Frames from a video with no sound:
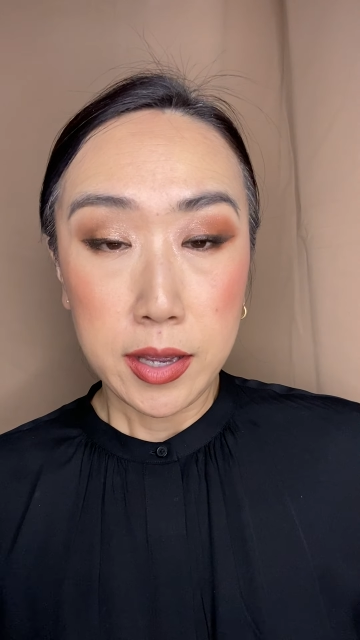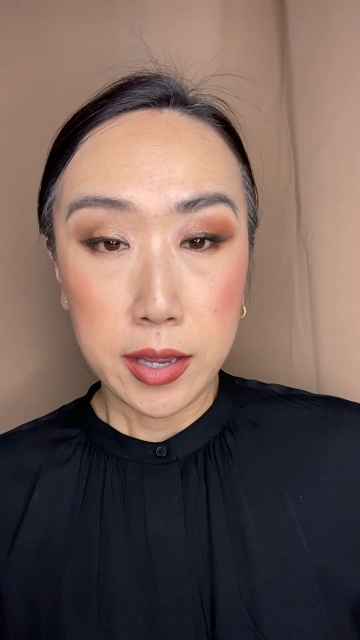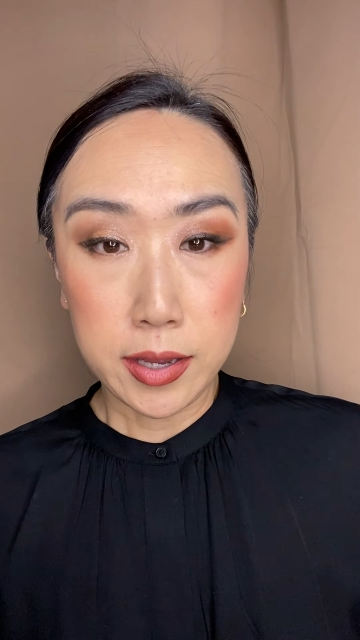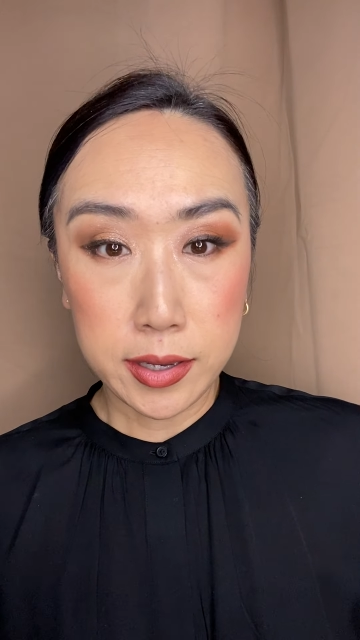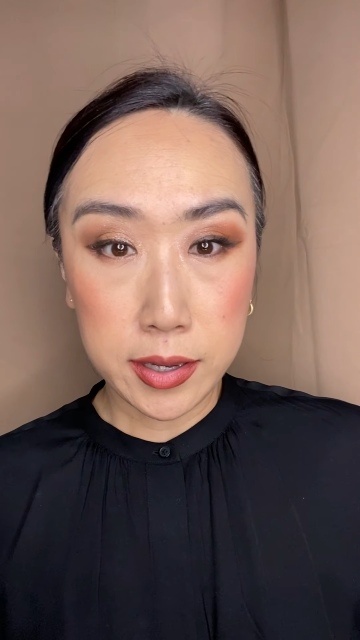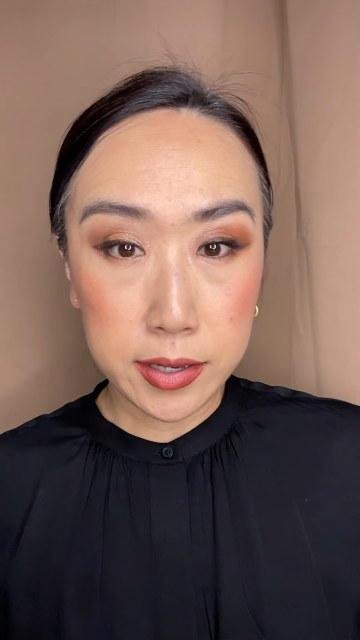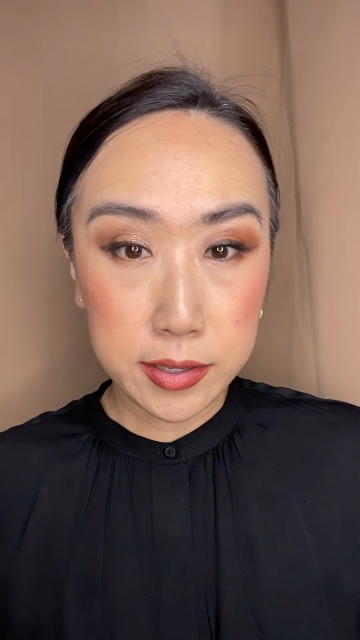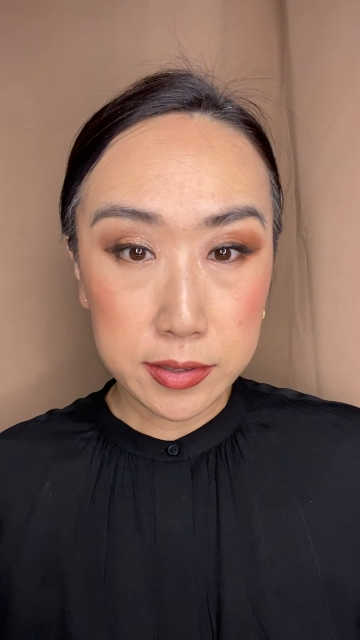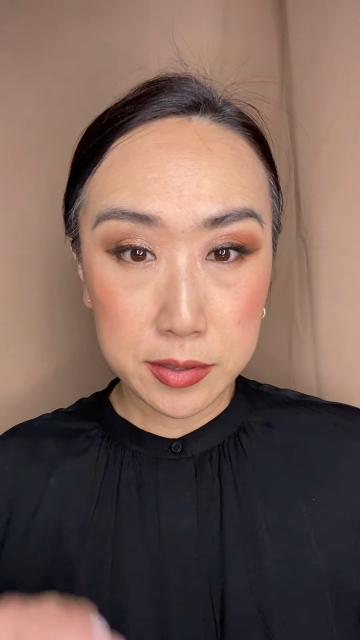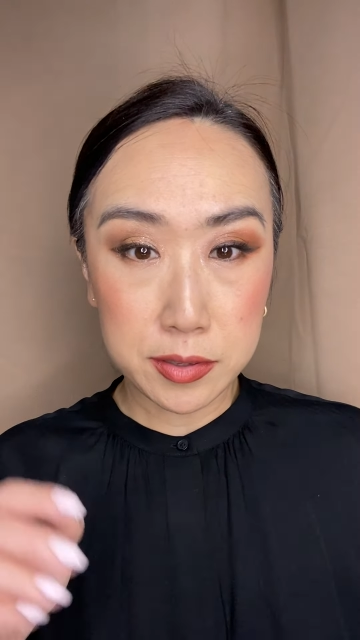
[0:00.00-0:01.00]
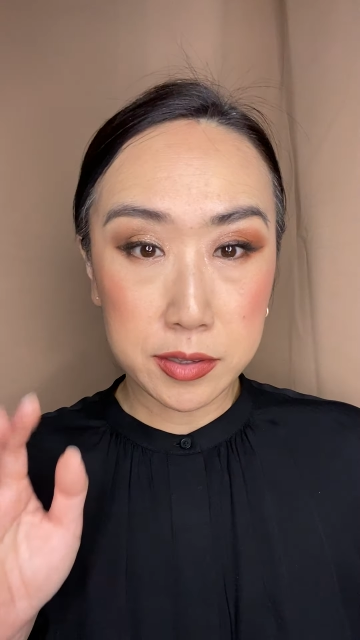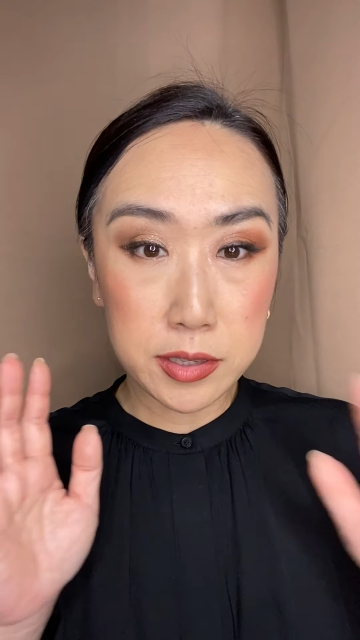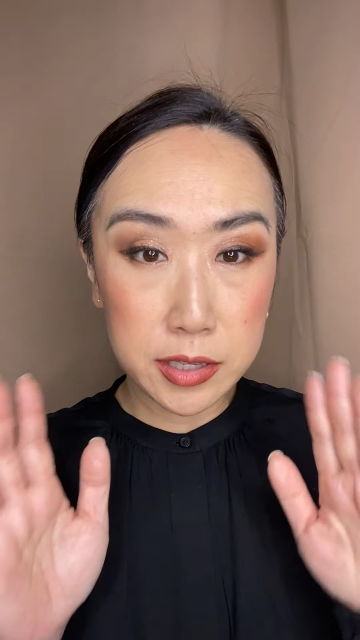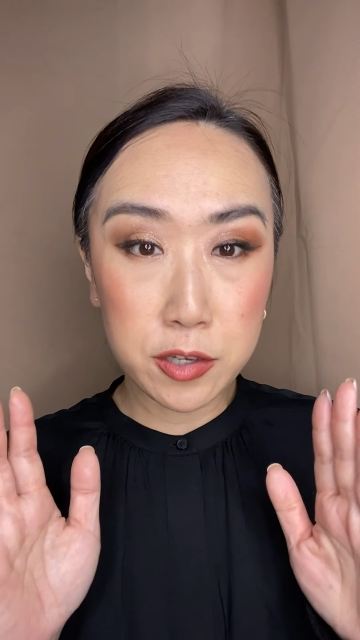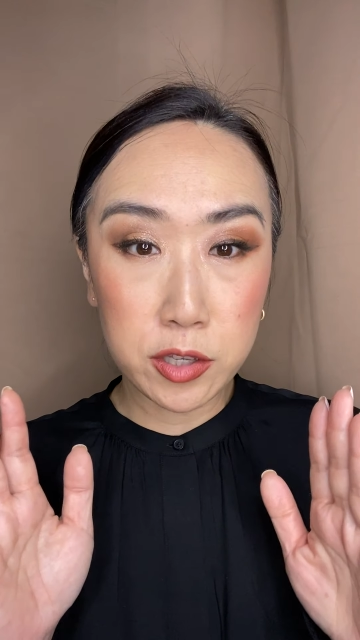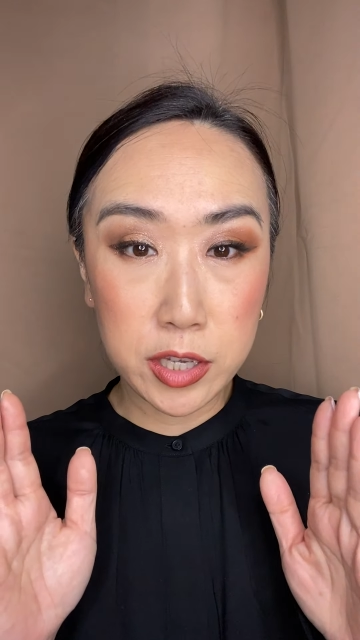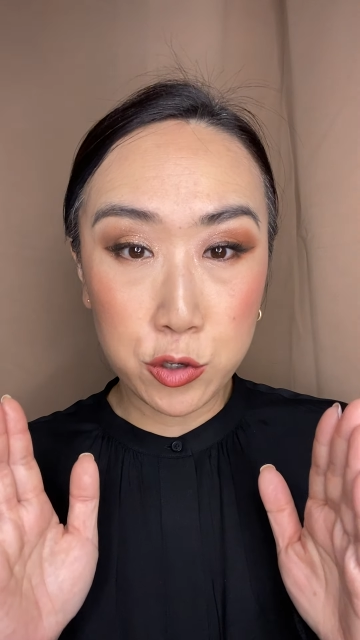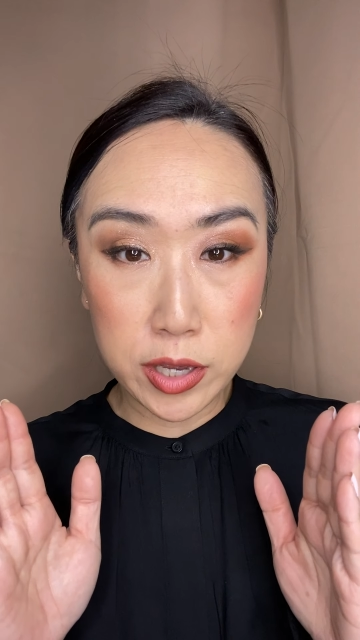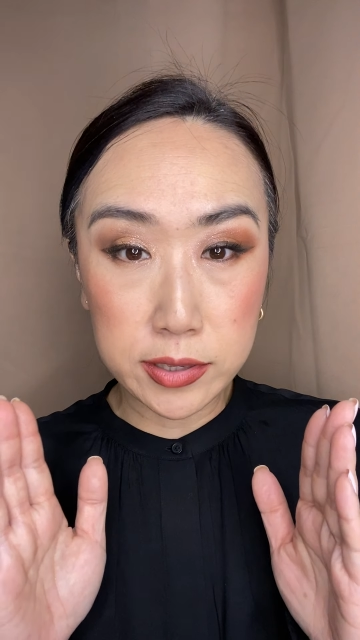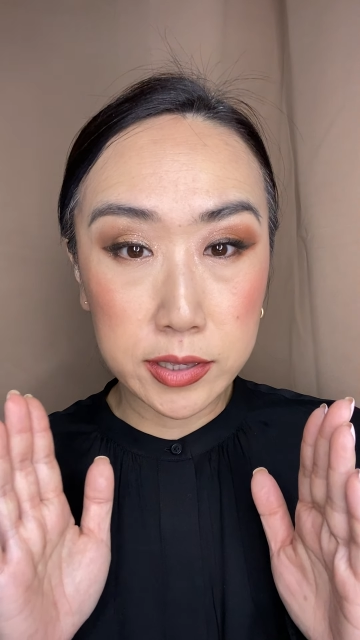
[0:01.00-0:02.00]
And clearly you
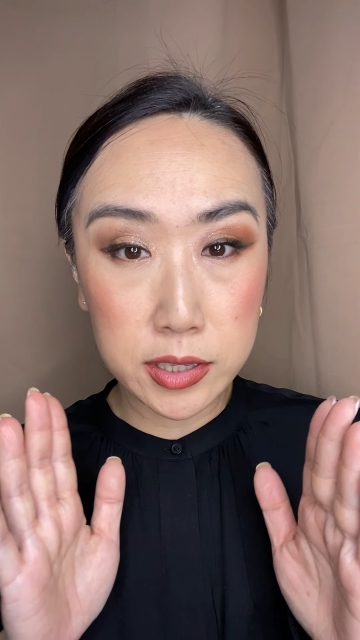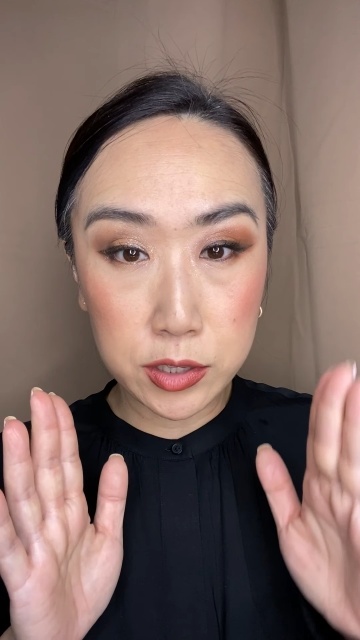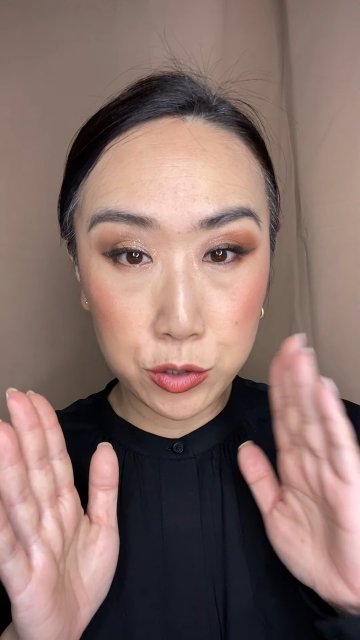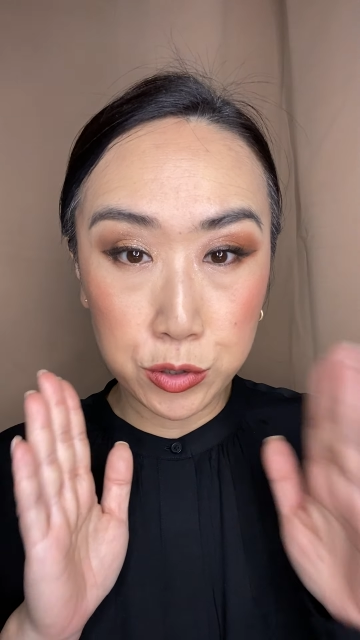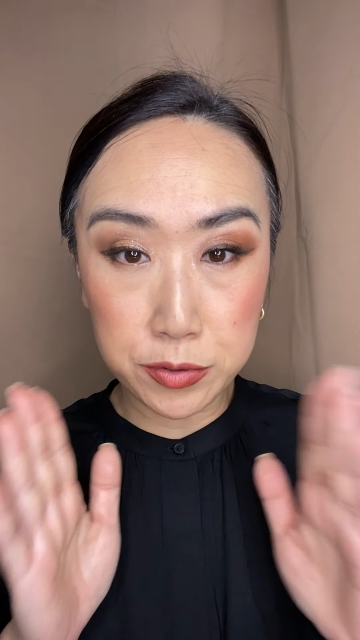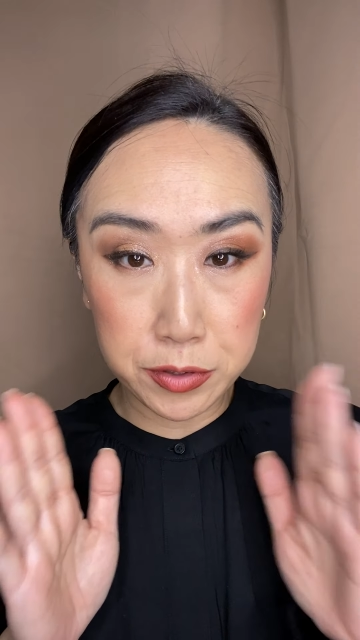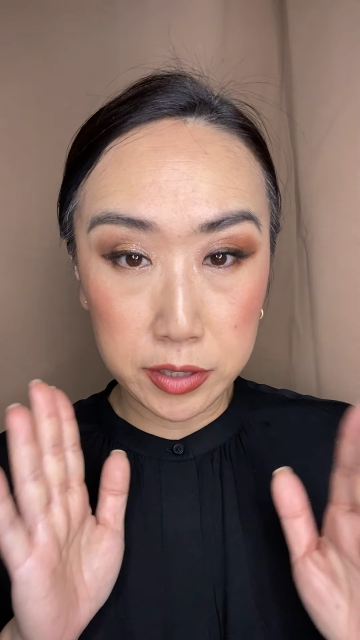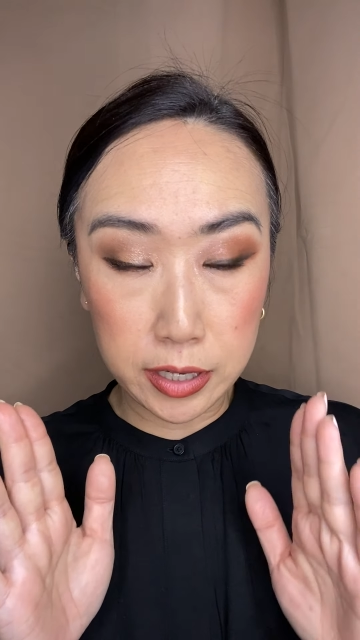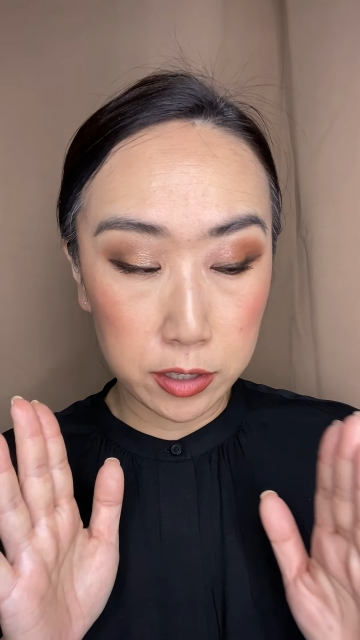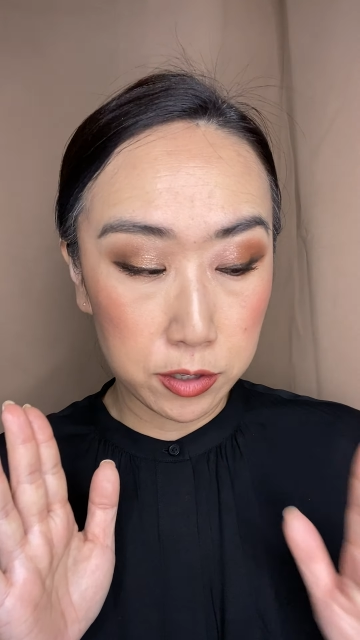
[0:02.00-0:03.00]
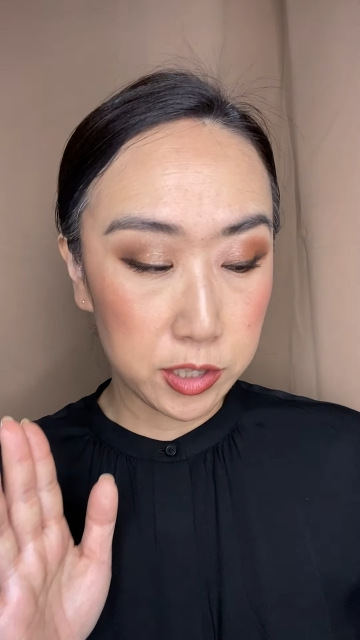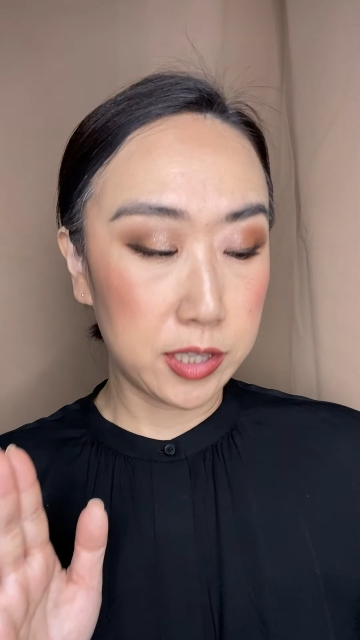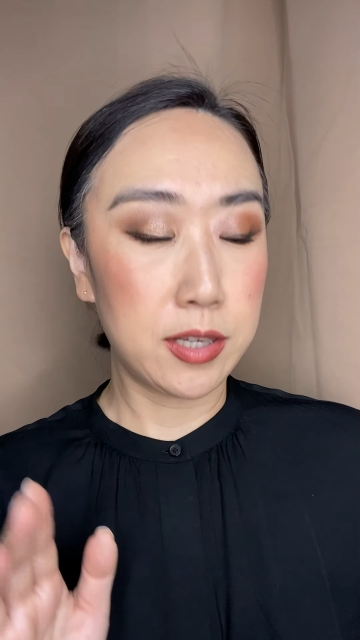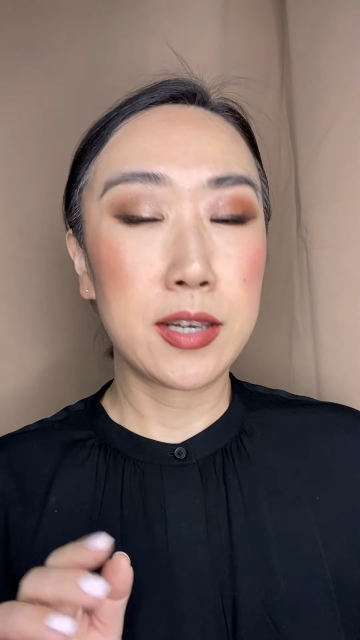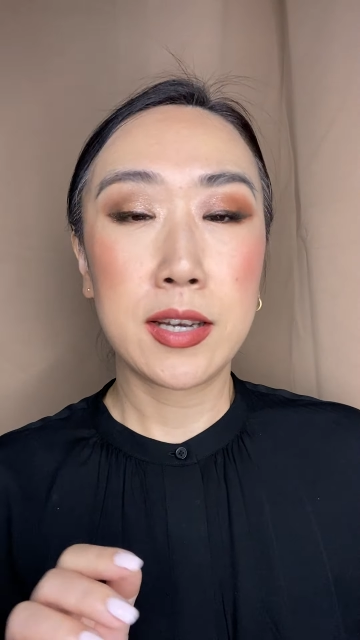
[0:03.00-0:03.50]
can see two different eye looks.